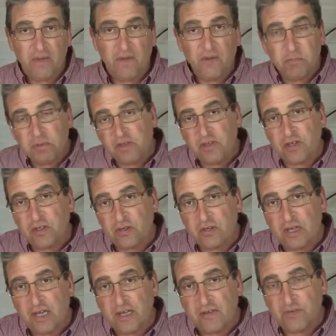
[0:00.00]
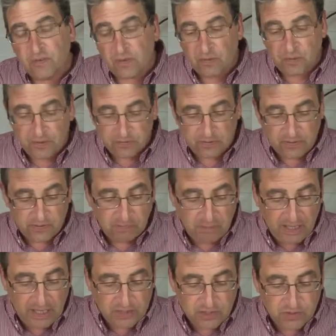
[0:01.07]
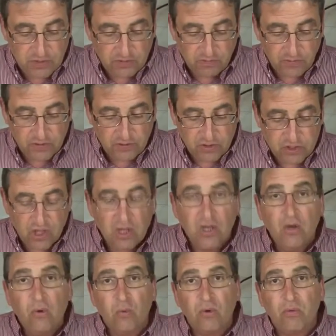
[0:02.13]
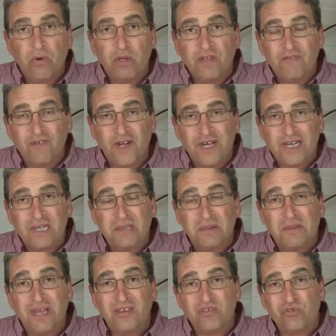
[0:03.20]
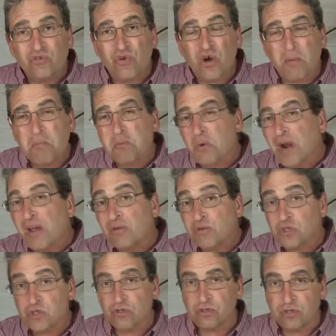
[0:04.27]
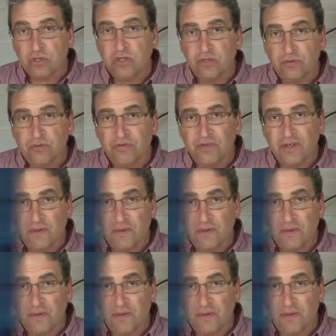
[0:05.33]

And in this particular case, this batch, this vintage, we're really finding nice, strong brown sugar notes.